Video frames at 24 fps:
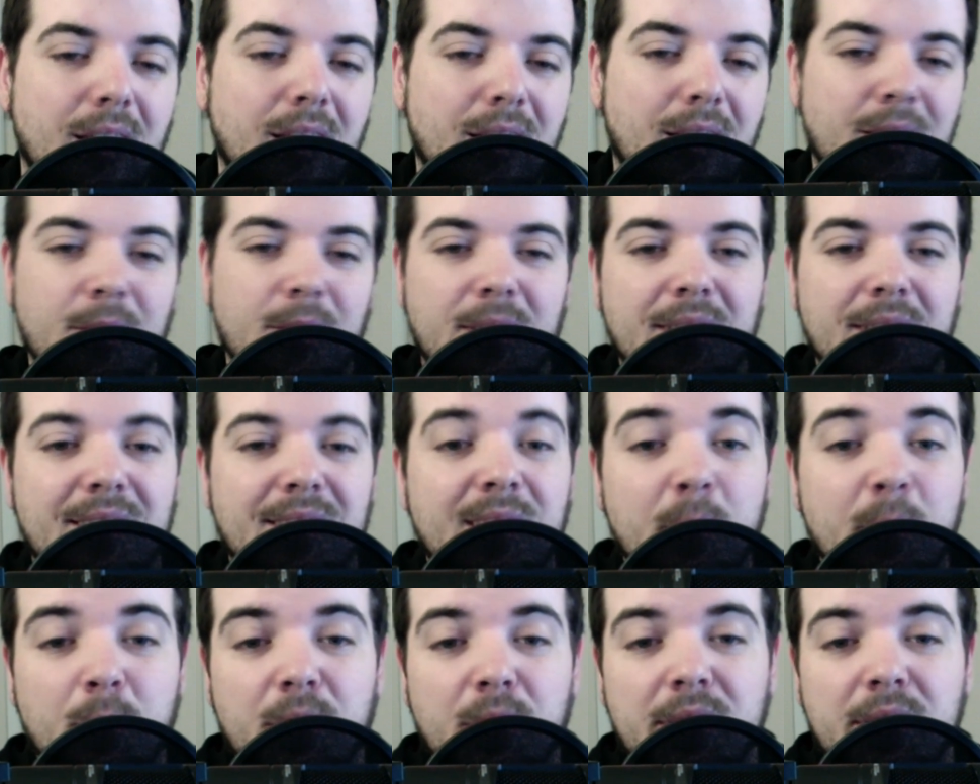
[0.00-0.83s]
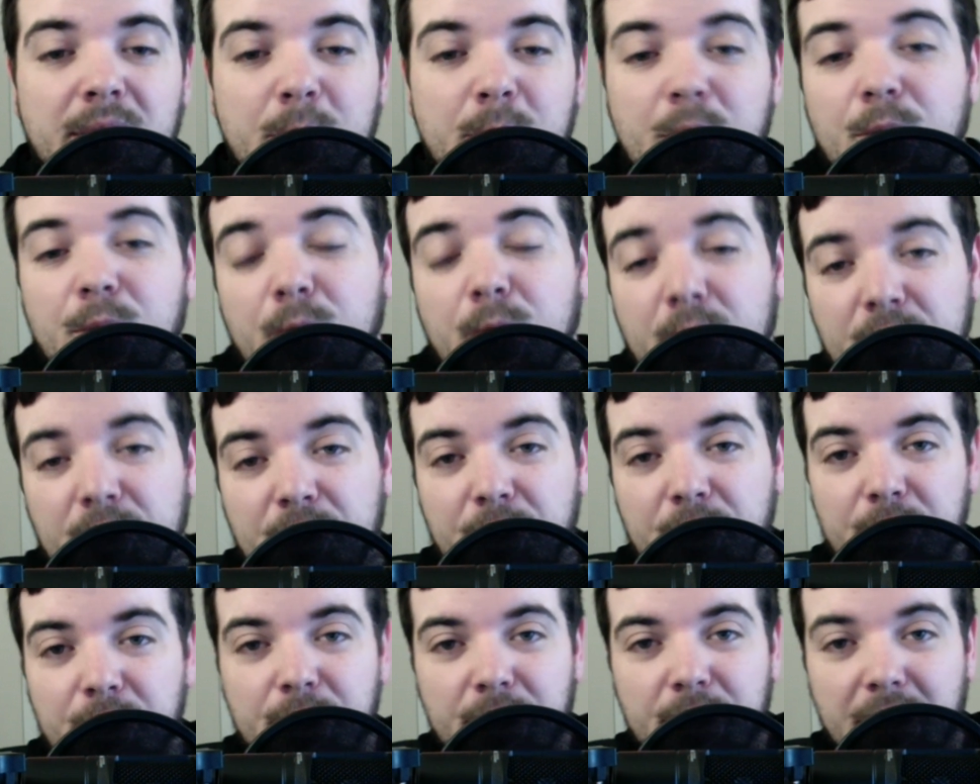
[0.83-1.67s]
You can simply refer
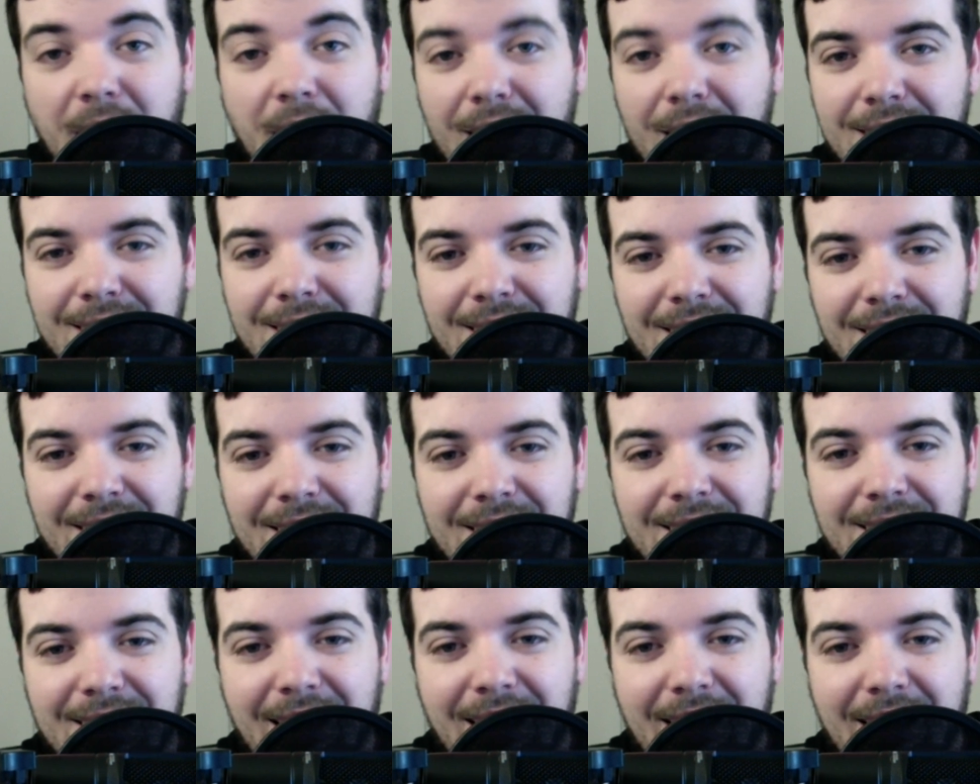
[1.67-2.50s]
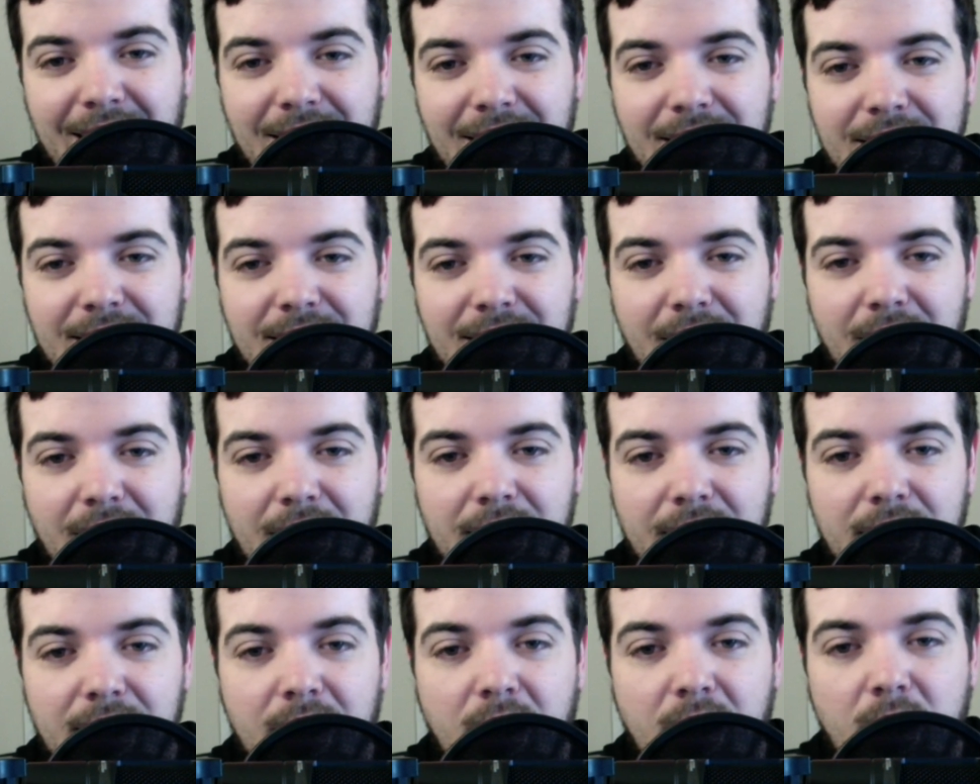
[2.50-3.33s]
to your content list and
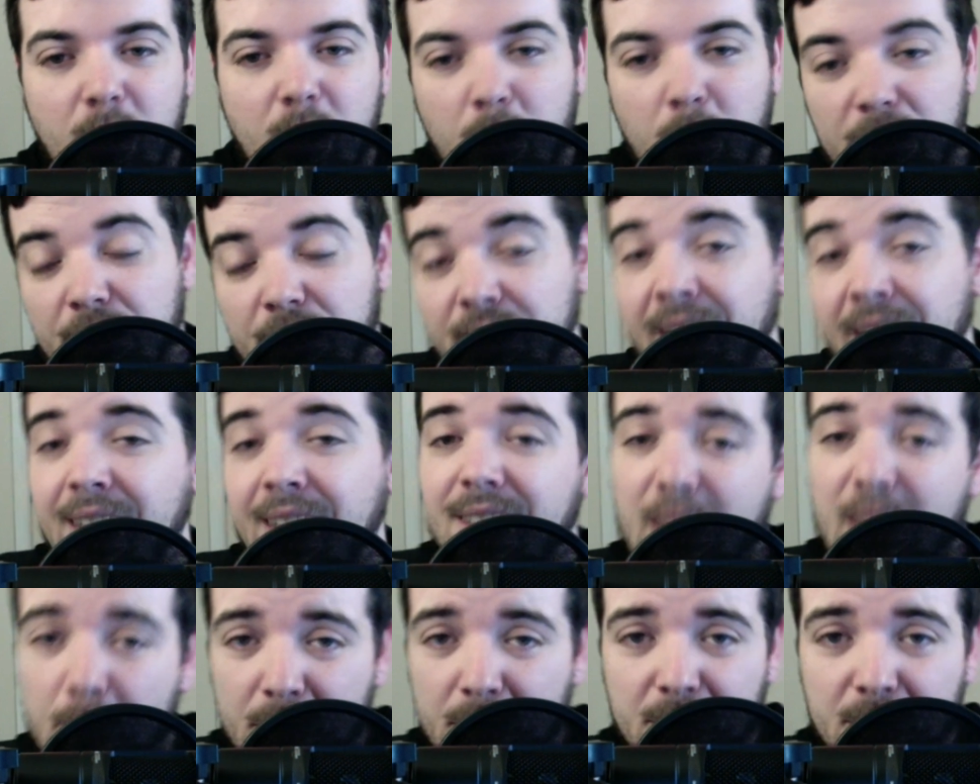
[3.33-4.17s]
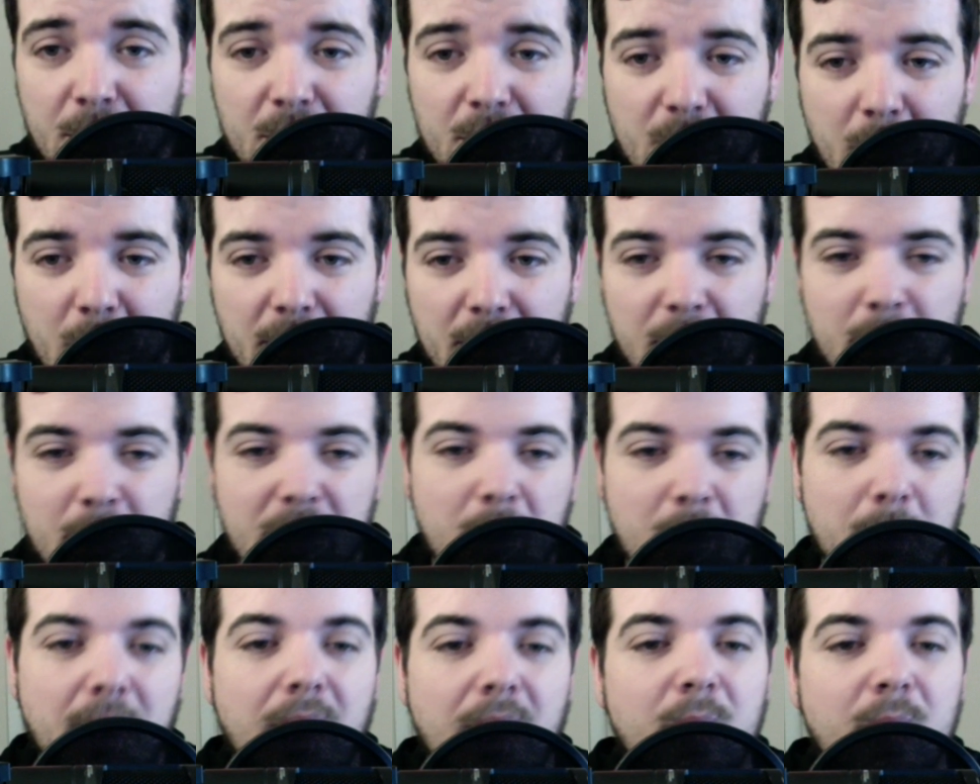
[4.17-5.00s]
decide what your next episode is going to be
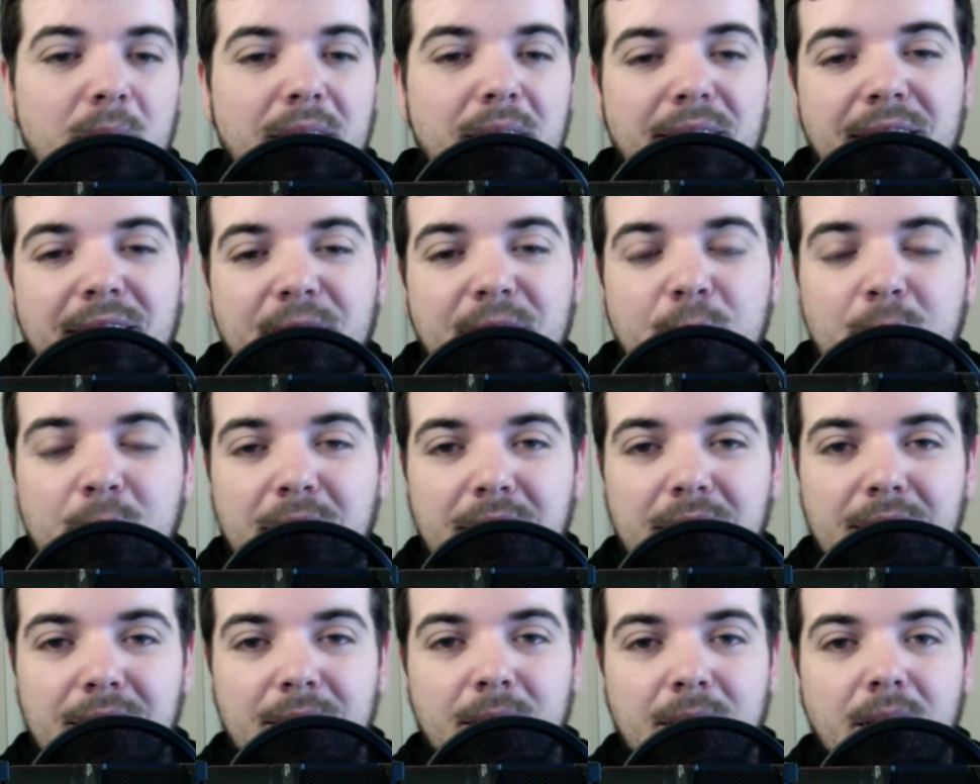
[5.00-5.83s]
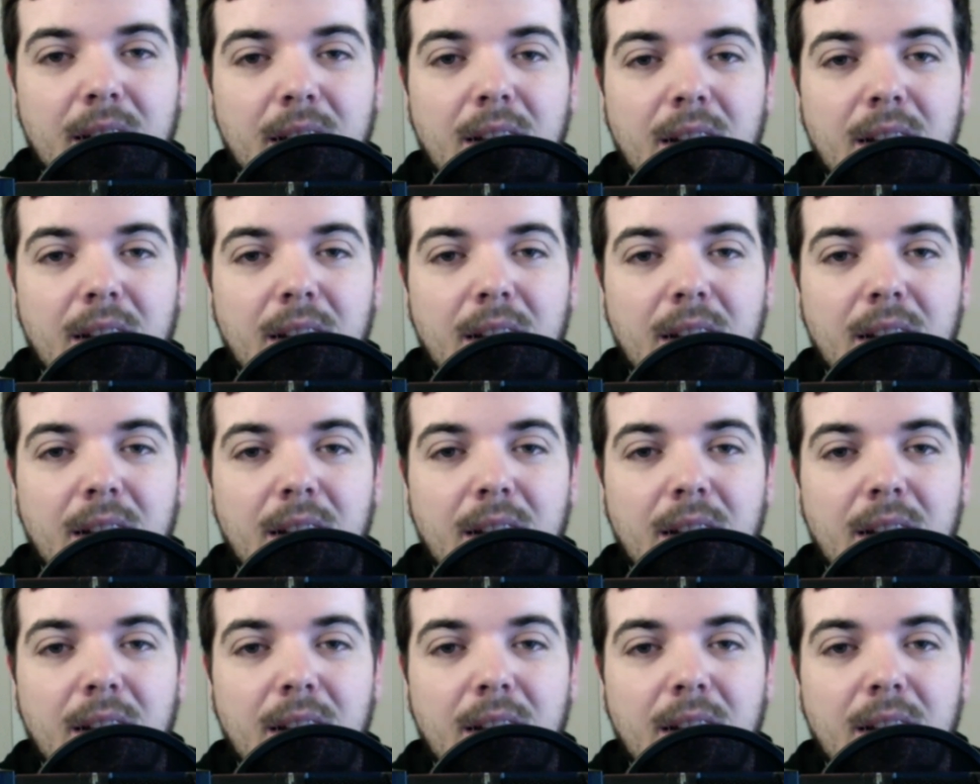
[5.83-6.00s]
about, and then you can,